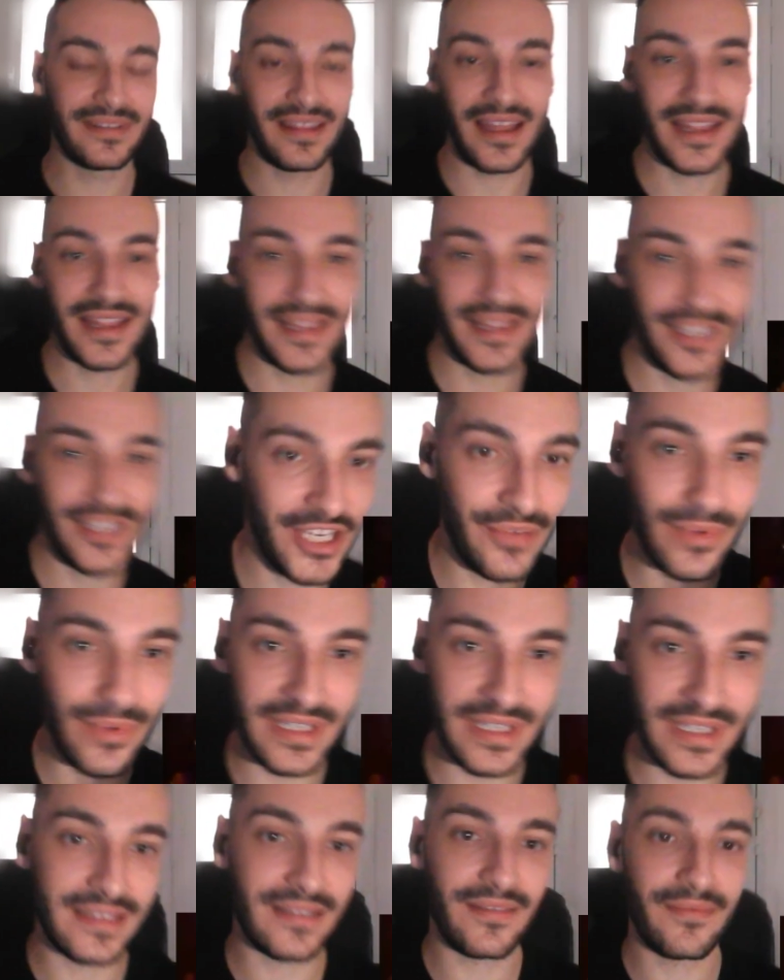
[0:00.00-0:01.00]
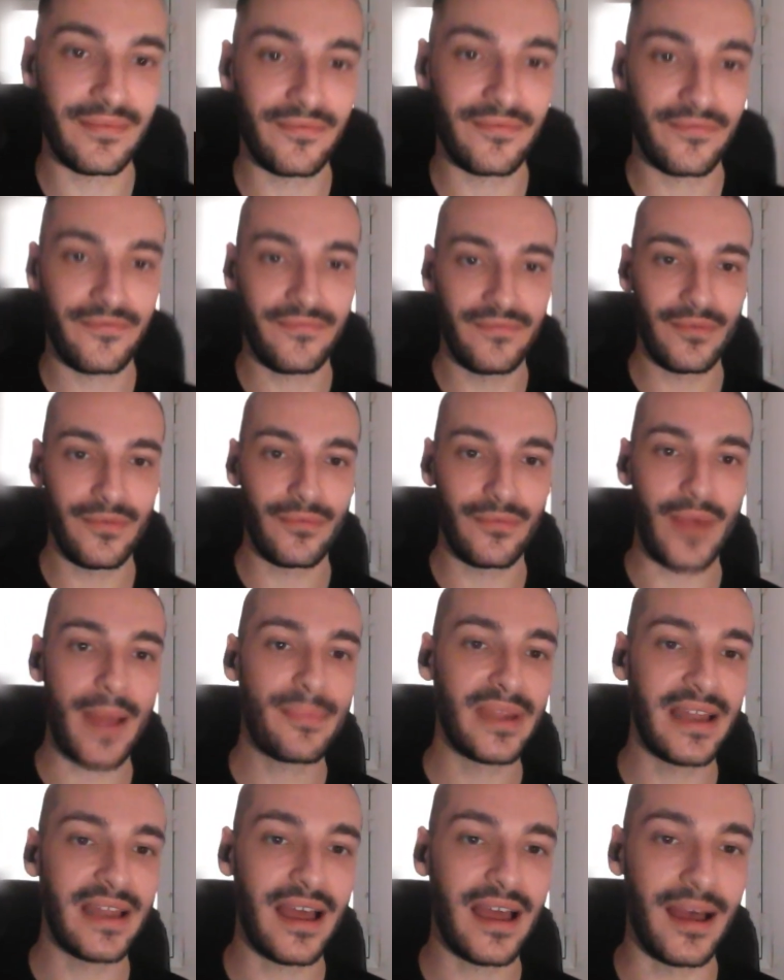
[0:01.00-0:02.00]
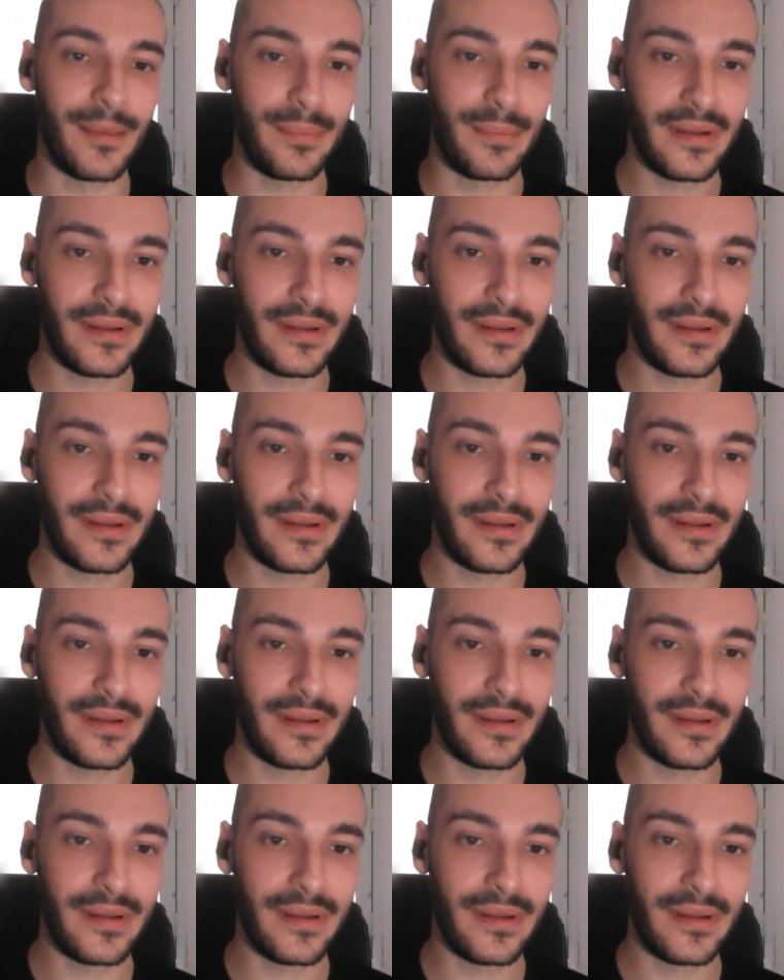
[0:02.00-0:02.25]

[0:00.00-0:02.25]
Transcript: that she was wrapping up.